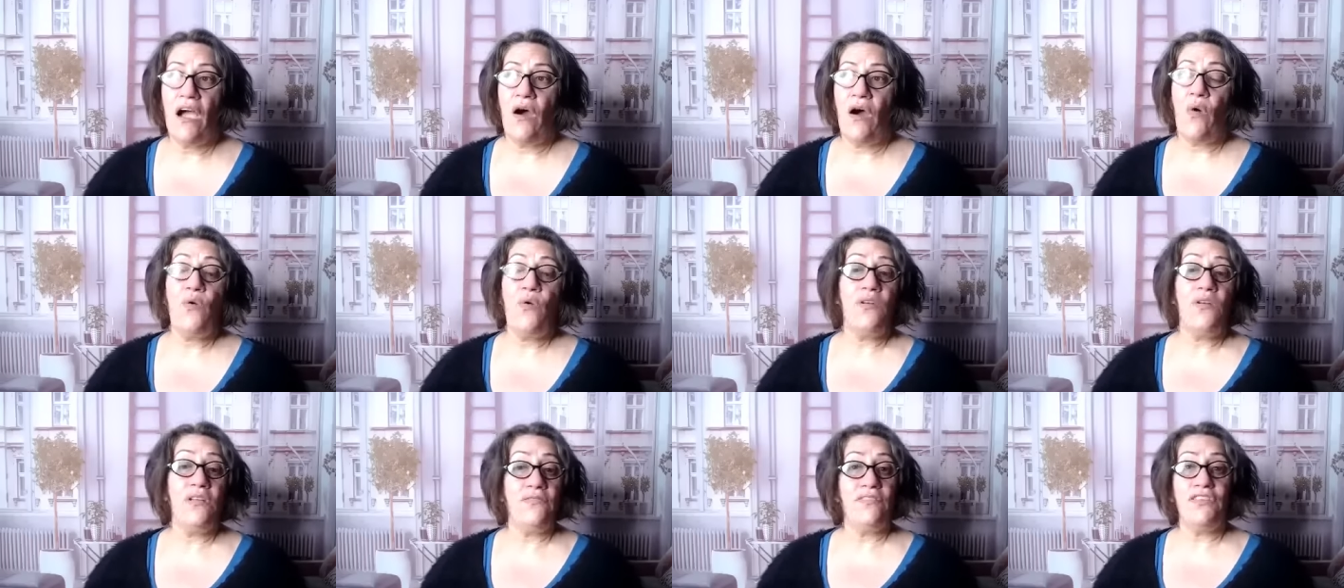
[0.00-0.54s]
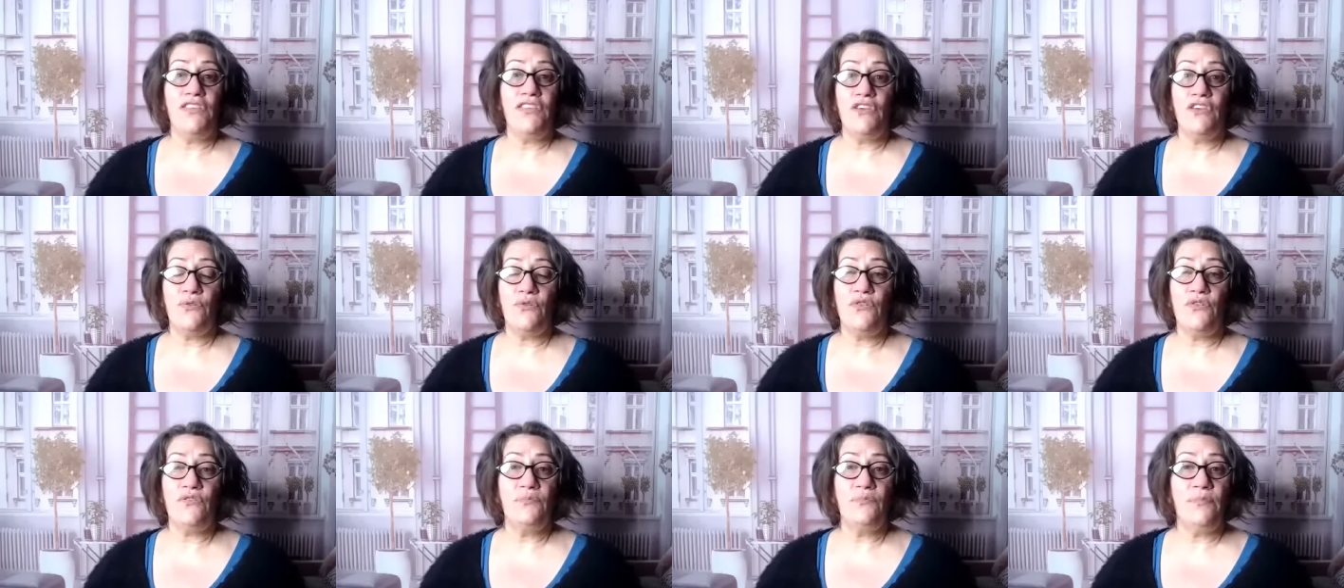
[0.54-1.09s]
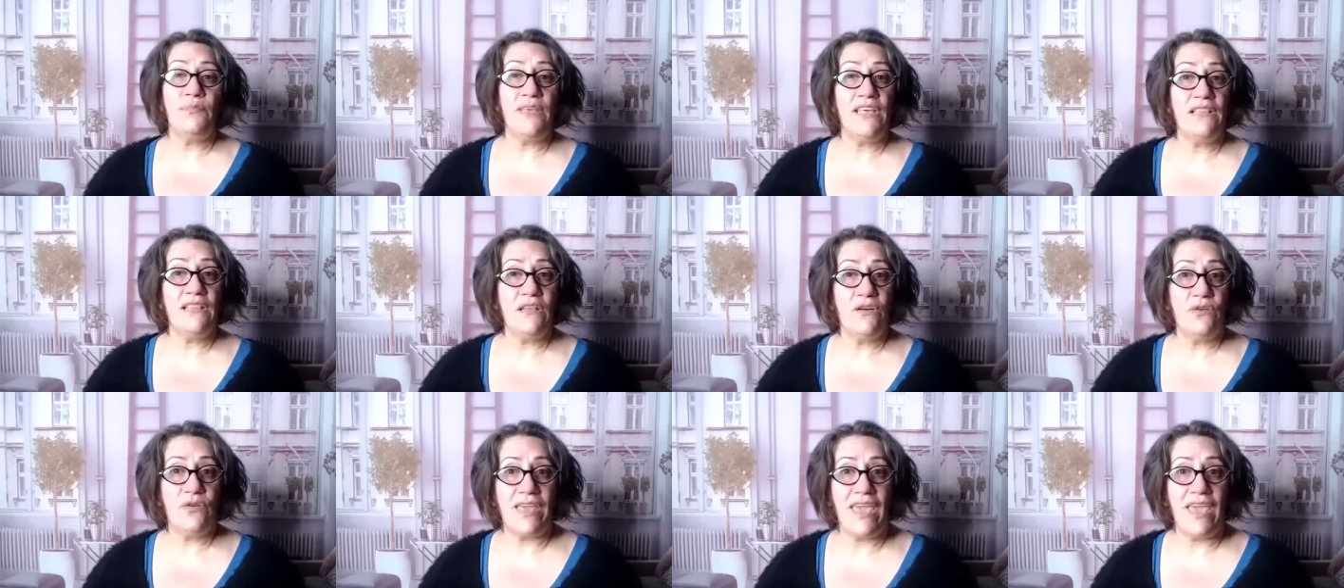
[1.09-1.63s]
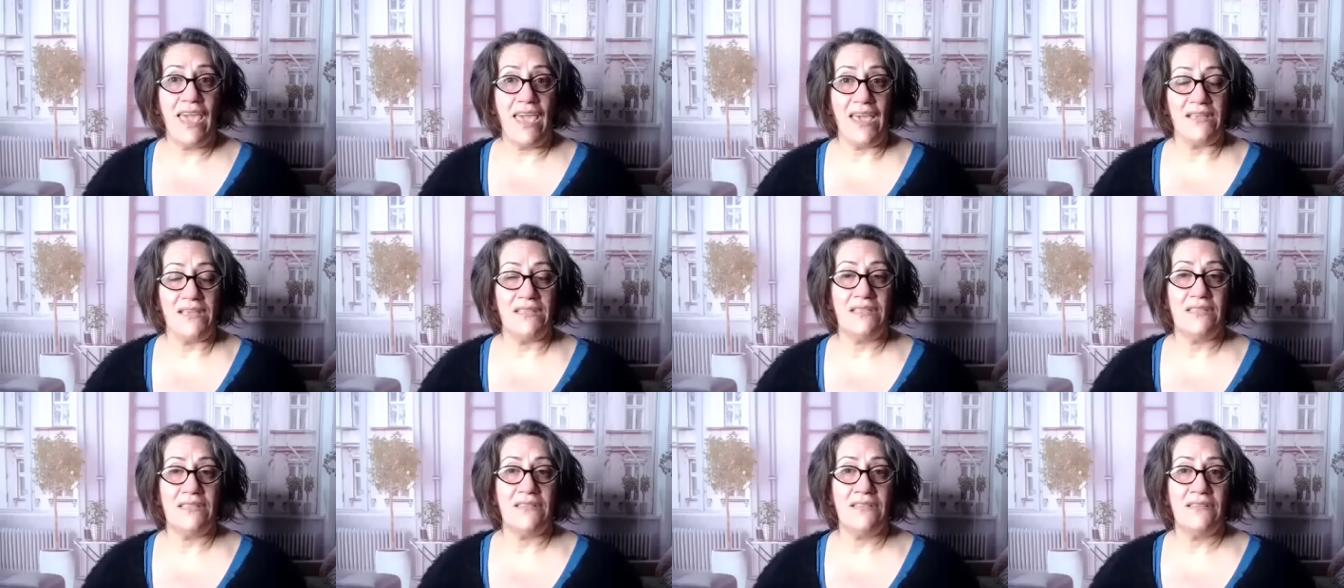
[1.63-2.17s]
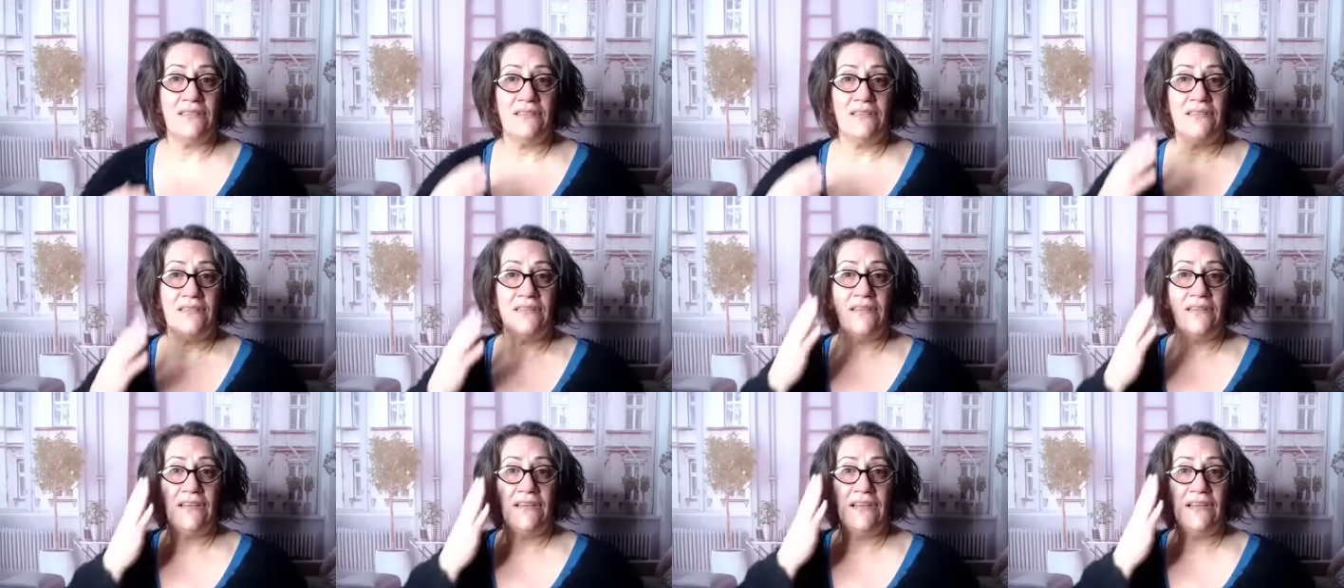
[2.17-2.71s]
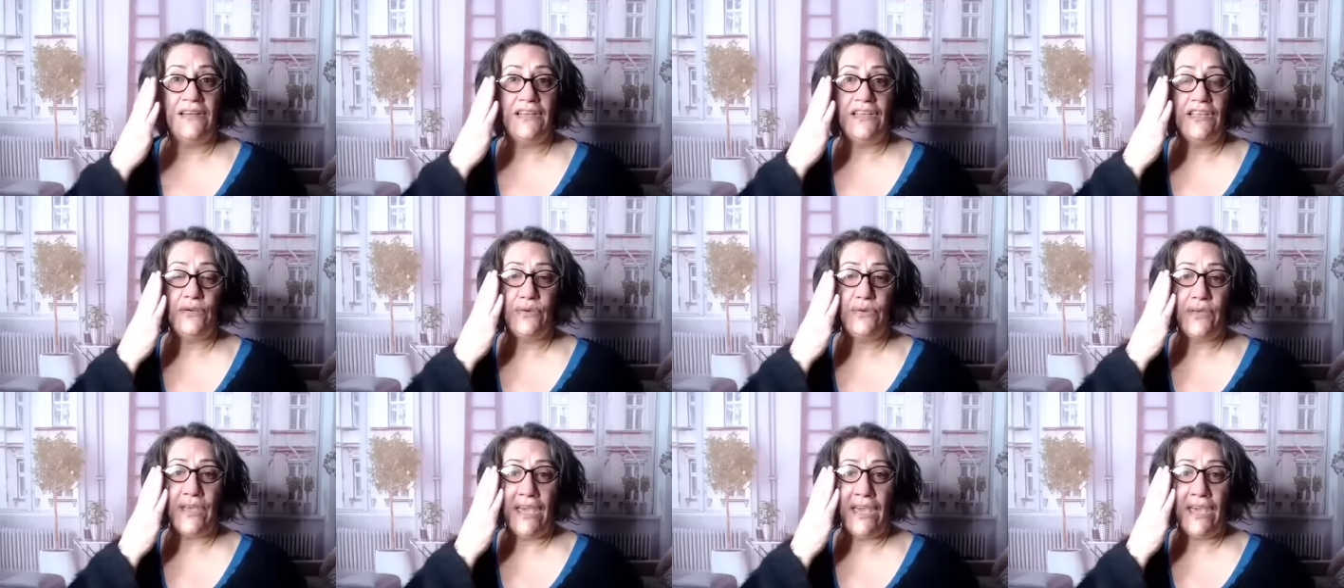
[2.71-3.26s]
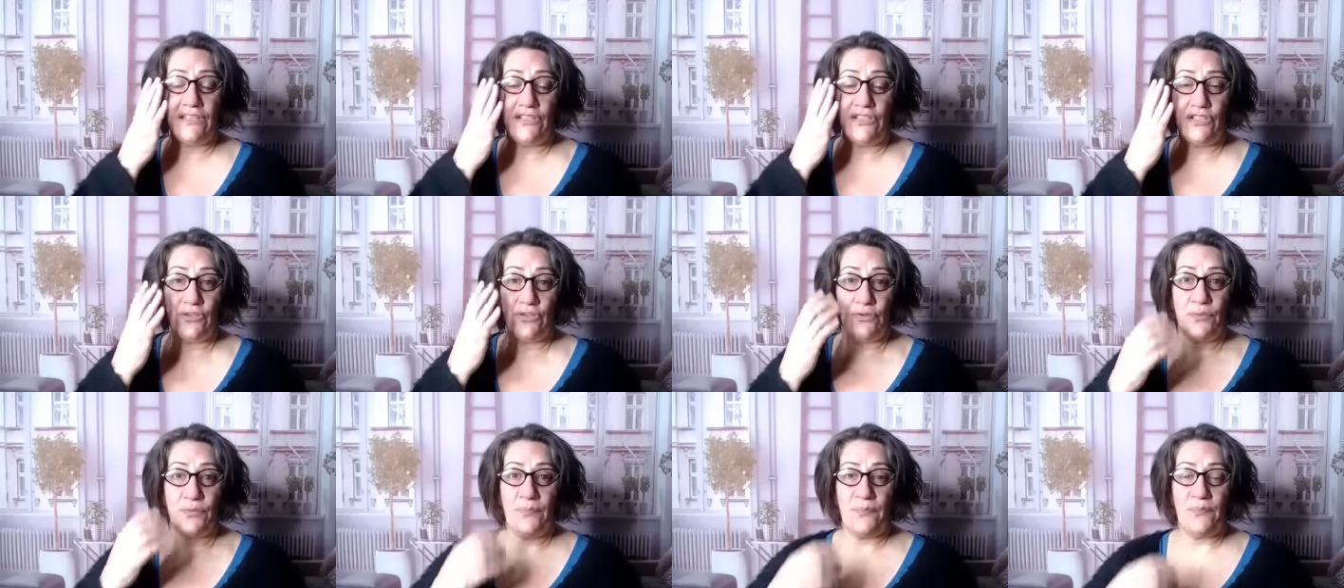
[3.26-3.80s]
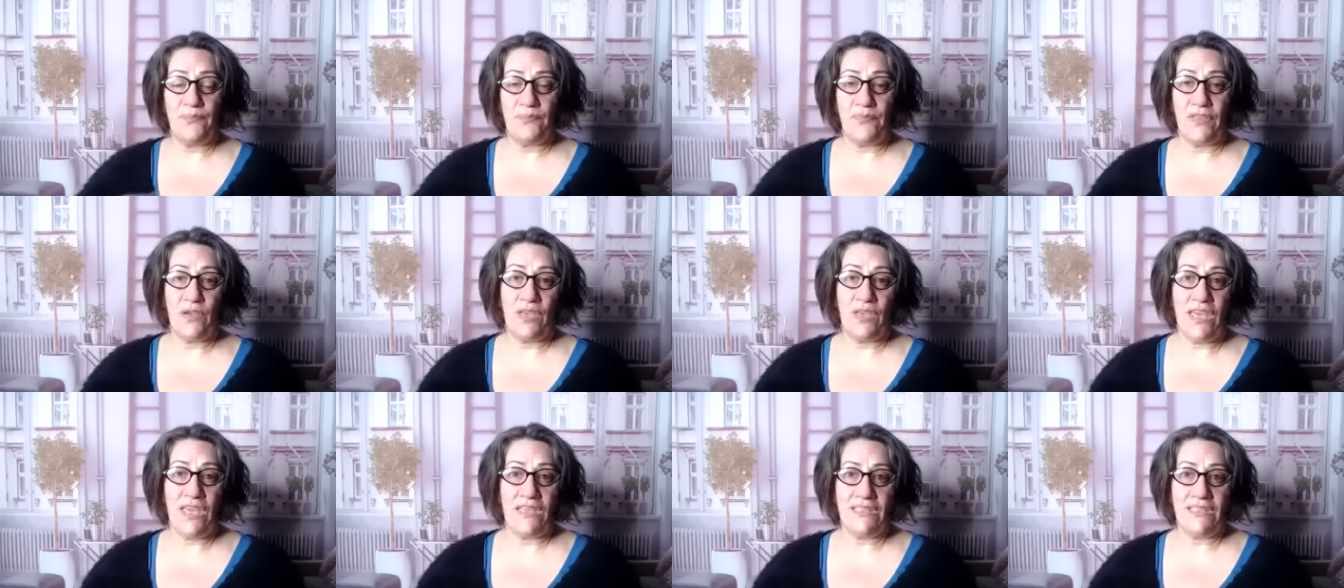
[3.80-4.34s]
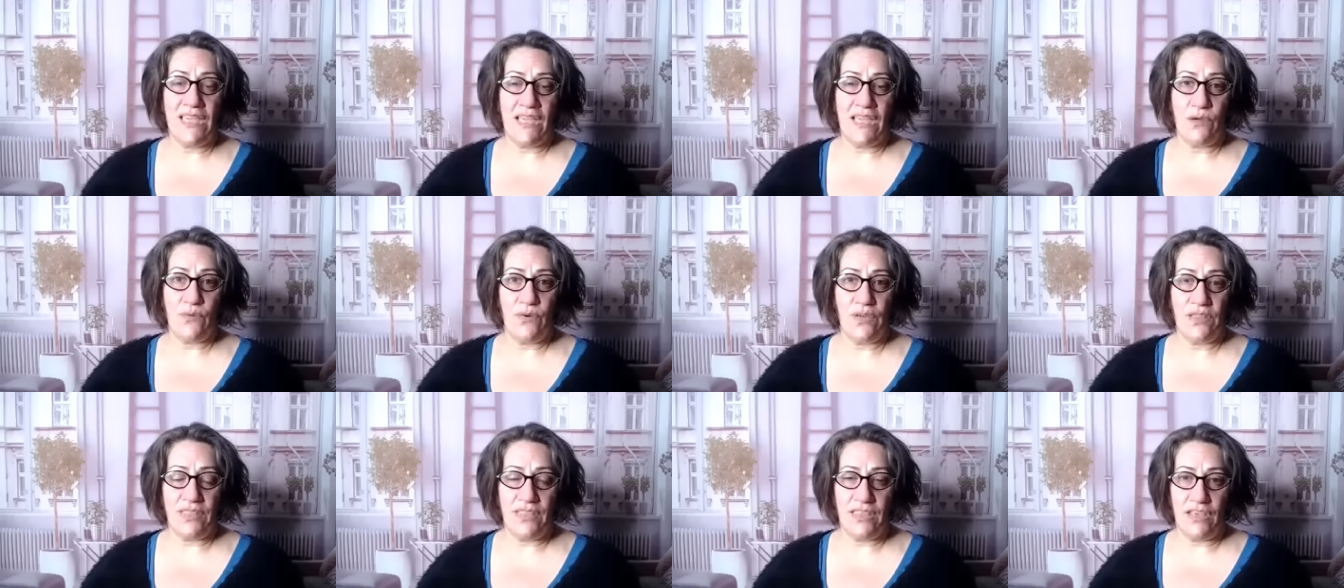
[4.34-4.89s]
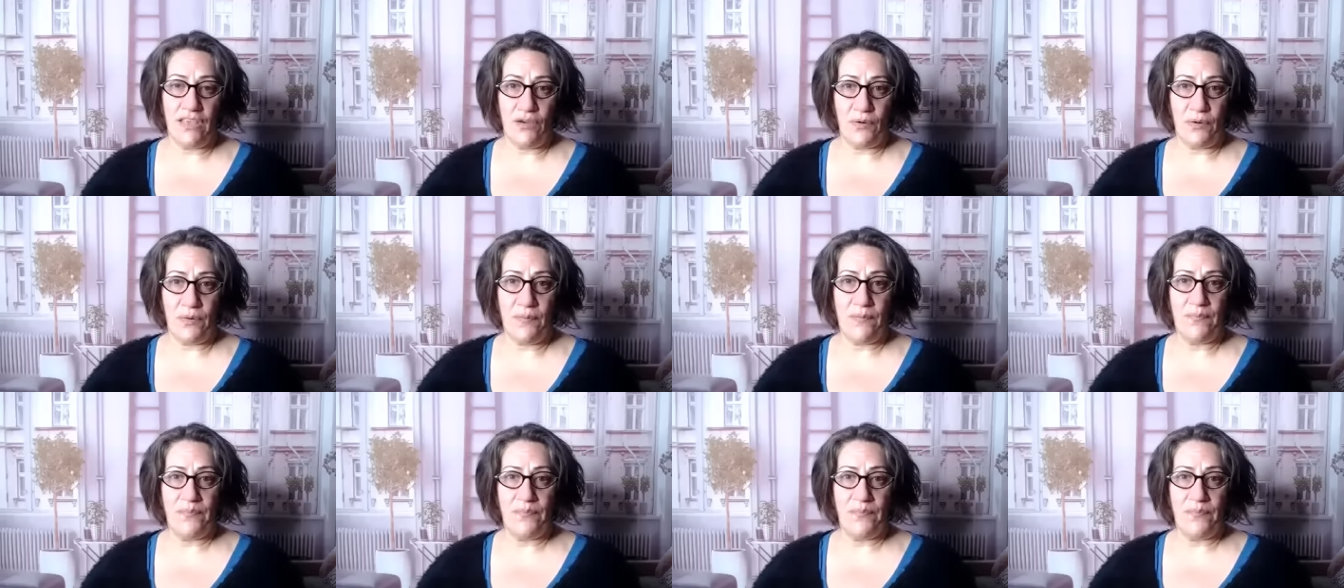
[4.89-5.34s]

or even your own pillowcase you can take with you.